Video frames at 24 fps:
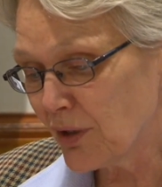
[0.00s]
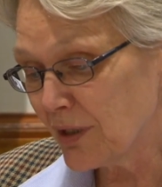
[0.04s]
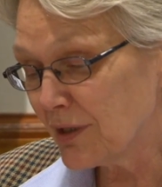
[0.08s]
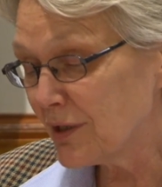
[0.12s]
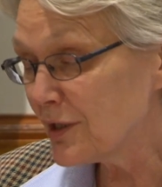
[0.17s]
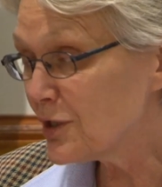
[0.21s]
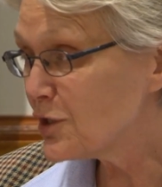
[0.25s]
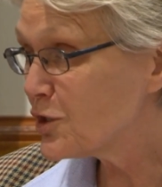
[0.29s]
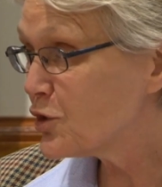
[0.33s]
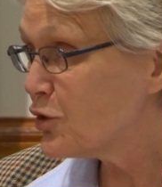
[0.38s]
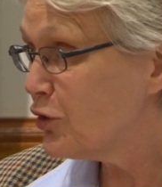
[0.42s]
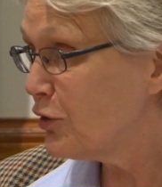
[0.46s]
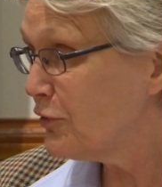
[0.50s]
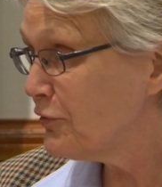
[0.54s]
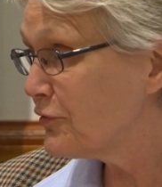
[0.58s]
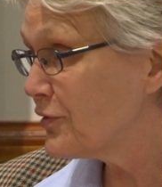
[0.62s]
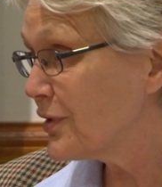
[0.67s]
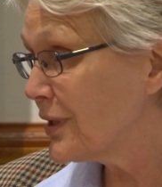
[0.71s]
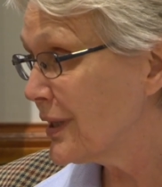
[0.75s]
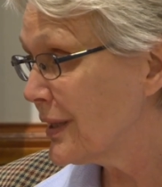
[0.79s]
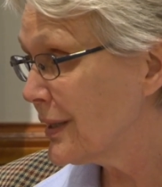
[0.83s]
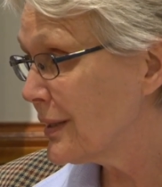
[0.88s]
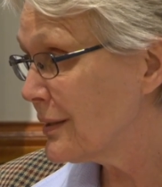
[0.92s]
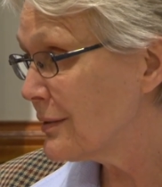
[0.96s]
in the
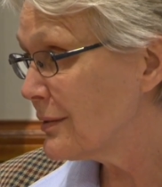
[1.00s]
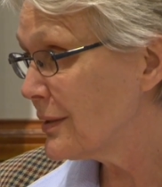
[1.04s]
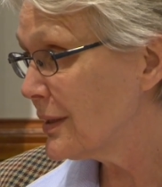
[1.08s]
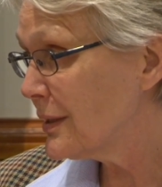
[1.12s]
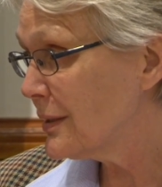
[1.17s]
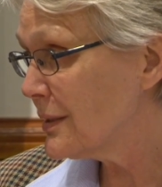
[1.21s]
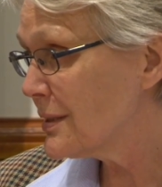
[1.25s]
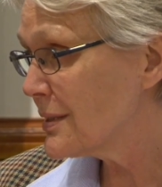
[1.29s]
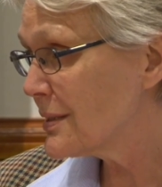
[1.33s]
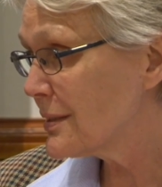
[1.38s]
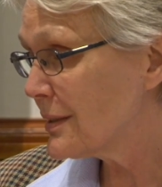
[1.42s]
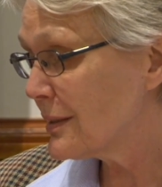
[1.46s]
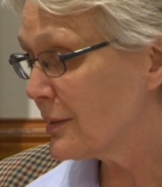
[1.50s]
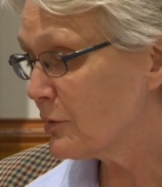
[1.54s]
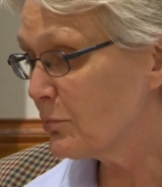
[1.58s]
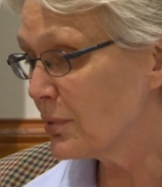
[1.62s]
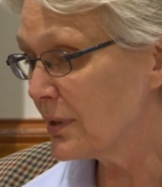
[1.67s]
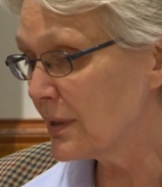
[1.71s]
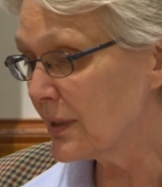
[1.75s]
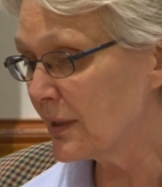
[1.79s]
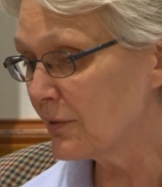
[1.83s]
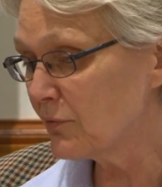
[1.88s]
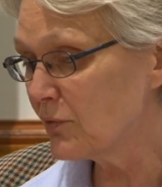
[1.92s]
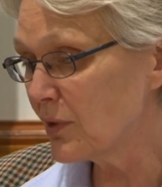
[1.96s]
soft areas, I
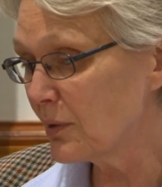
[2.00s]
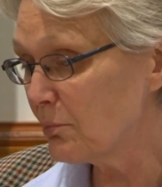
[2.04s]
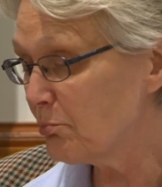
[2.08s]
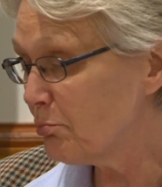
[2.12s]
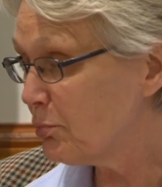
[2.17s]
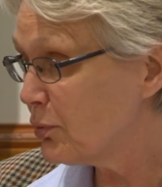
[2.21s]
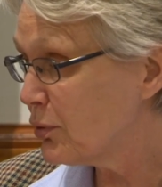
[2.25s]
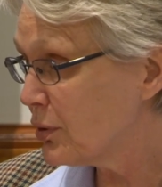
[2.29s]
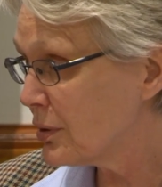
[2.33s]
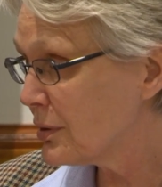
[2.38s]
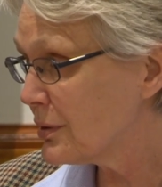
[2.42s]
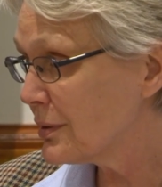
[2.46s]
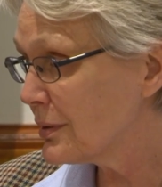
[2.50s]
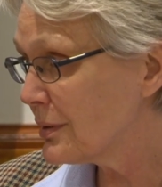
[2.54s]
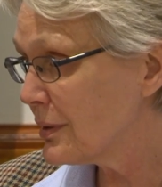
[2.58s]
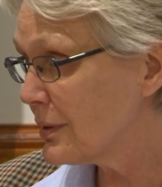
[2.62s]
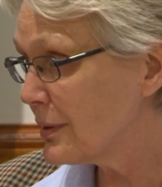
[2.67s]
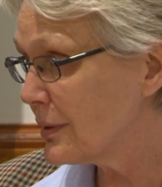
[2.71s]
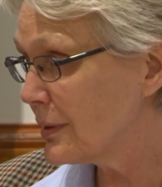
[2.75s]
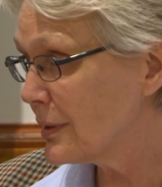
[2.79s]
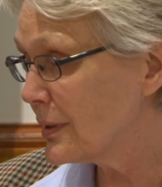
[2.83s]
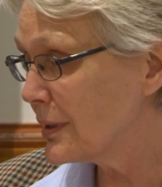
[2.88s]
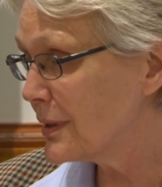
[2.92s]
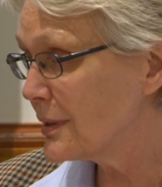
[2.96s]
believe the important
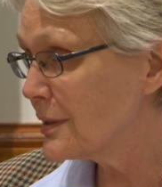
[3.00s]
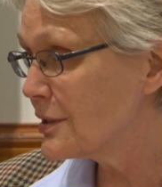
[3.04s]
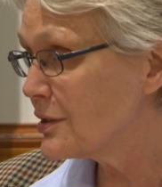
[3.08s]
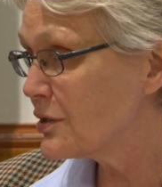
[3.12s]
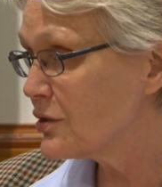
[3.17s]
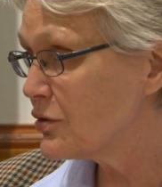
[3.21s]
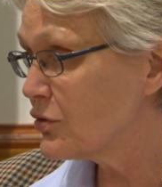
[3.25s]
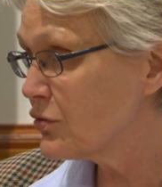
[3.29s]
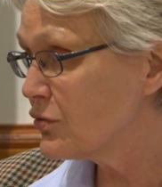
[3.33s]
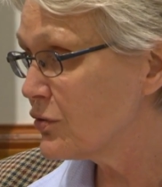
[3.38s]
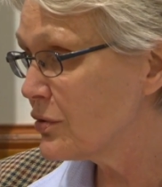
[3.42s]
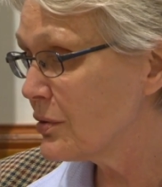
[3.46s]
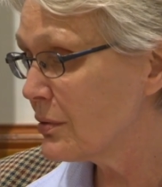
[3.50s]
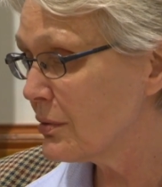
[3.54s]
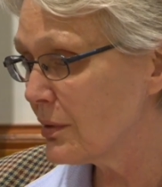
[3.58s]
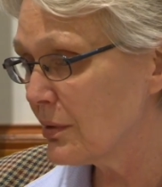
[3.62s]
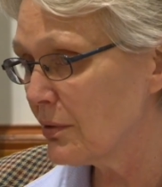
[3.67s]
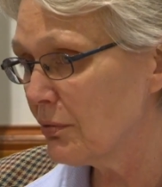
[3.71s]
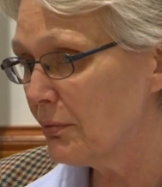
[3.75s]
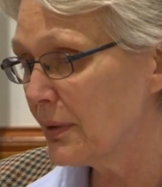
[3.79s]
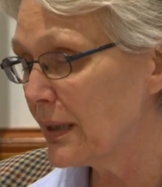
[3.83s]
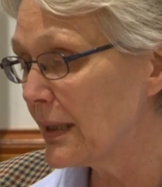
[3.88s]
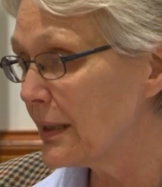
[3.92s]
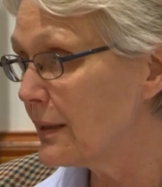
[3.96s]
thing is to
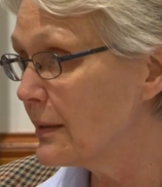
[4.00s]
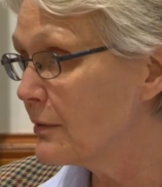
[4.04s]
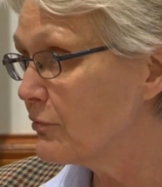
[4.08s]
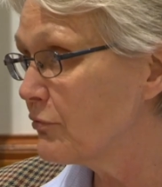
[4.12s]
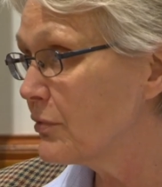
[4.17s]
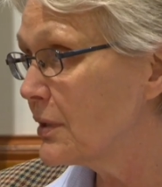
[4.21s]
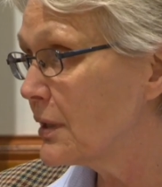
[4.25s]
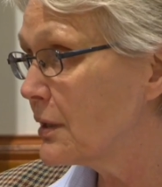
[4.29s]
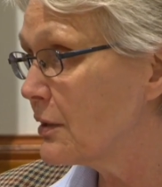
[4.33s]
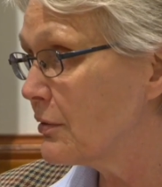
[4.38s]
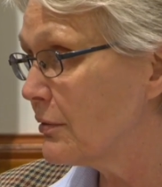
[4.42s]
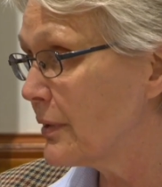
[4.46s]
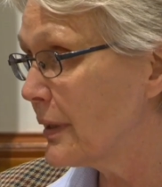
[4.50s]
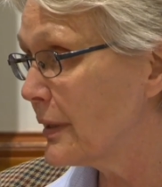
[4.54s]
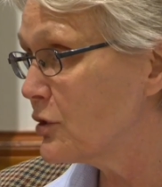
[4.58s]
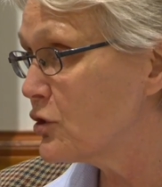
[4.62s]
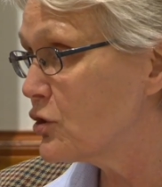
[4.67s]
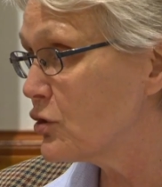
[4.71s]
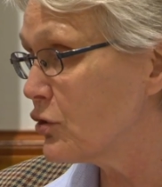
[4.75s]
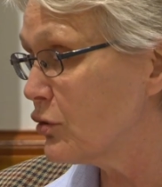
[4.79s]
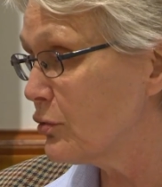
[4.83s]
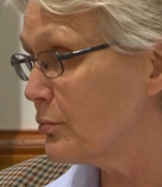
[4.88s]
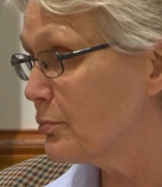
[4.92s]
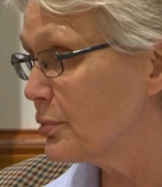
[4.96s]
quickly recreate
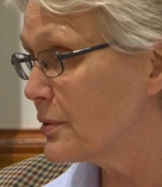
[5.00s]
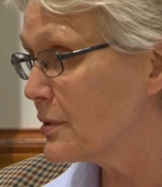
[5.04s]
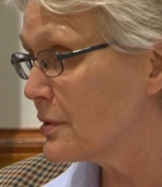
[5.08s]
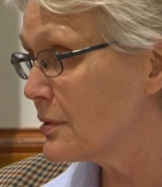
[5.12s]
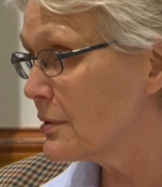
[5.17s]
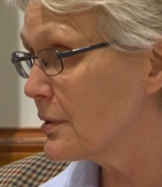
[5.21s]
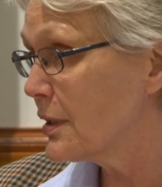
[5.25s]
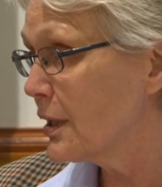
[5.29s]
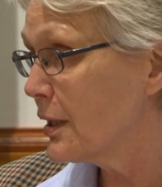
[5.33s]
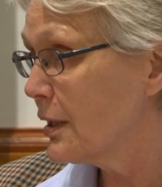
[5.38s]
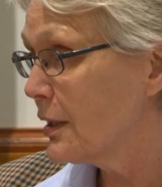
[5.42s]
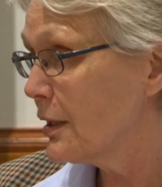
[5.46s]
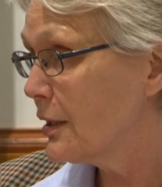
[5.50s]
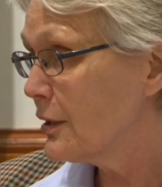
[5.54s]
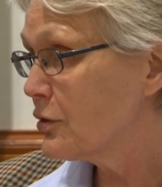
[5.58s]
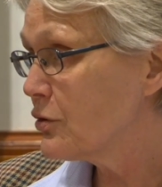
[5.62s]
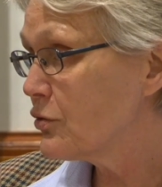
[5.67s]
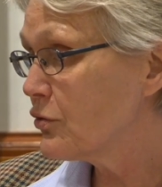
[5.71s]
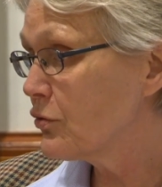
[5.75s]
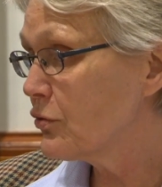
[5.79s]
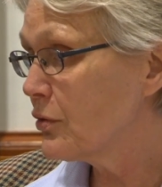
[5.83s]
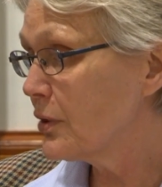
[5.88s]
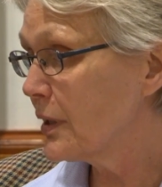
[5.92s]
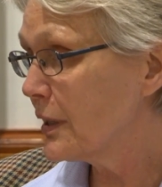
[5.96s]
jobs,
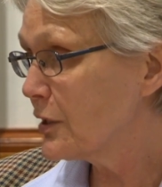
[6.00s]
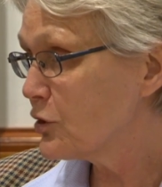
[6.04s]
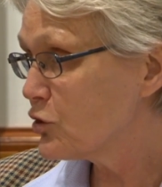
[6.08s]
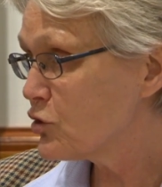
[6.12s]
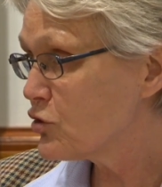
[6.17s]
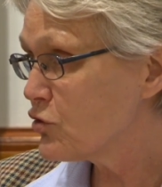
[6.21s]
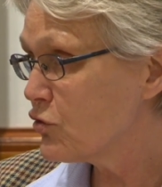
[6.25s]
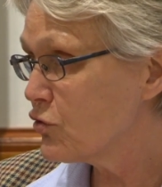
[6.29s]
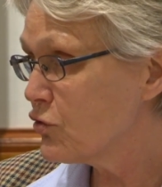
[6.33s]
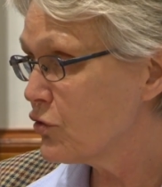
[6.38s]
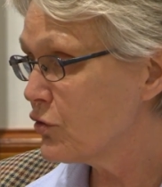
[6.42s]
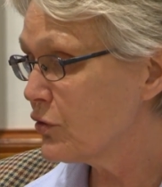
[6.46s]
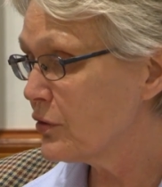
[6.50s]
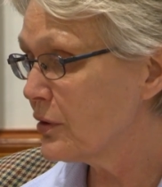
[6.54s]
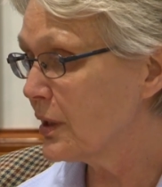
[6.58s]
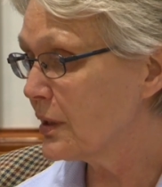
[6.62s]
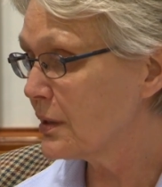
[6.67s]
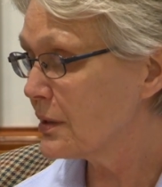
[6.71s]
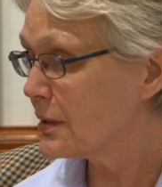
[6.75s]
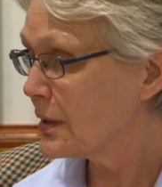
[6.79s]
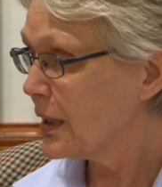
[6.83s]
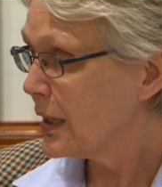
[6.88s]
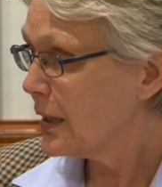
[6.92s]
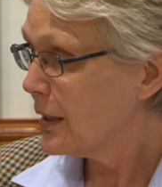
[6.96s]
to ensure
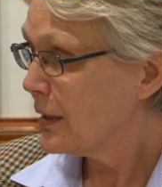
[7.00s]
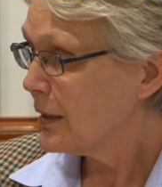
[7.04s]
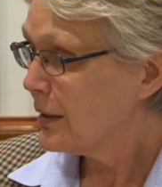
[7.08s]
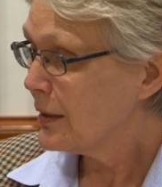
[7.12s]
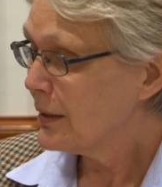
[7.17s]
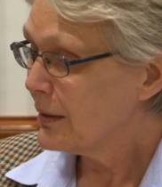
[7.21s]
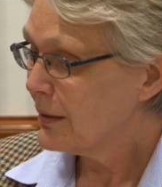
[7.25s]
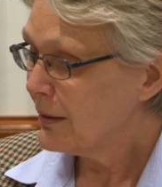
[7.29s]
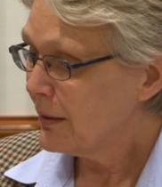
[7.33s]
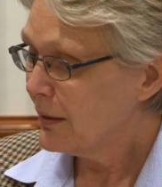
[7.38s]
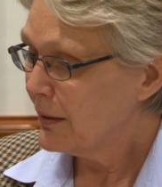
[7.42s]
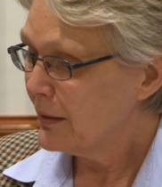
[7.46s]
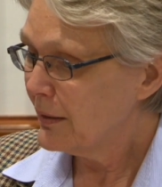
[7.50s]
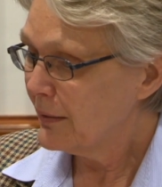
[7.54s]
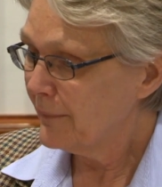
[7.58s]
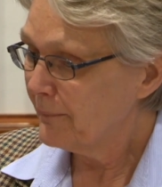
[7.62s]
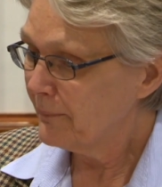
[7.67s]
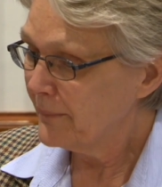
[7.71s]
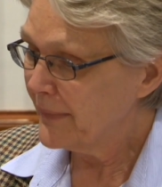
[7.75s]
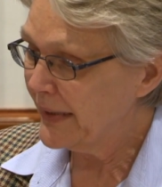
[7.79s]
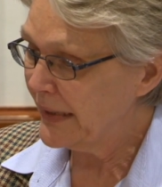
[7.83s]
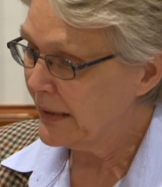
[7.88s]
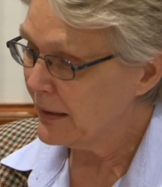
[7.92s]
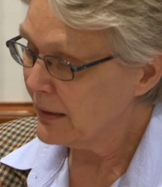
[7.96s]
that
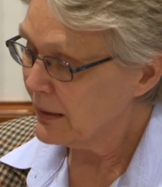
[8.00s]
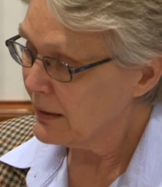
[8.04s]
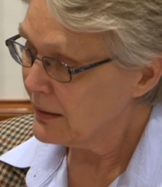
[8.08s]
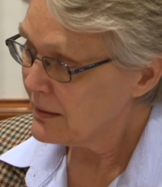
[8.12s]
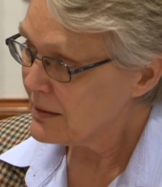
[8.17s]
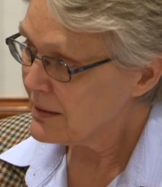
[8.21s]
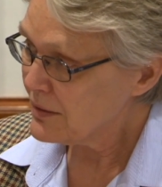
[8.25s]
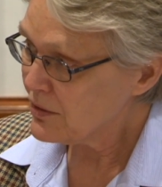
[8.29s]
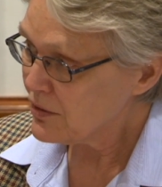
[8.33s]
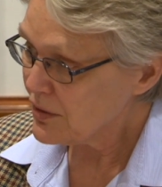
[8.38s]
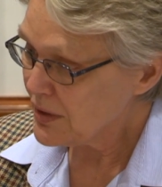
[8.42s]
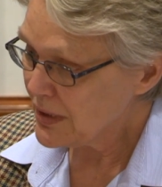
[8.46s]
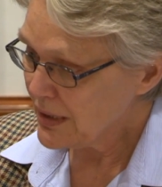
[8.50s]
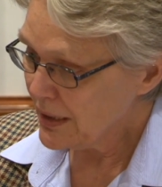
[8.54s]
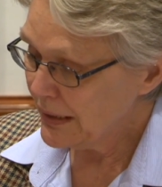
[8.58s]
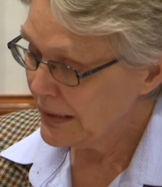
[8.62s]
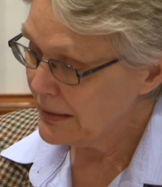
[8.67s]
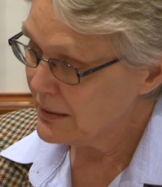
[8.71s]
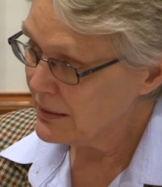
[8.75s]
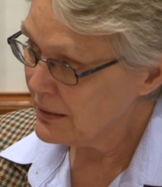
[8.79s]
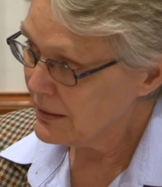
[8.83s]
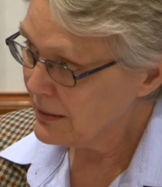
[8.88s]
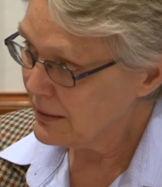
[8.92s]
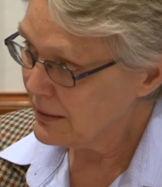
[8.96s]
the society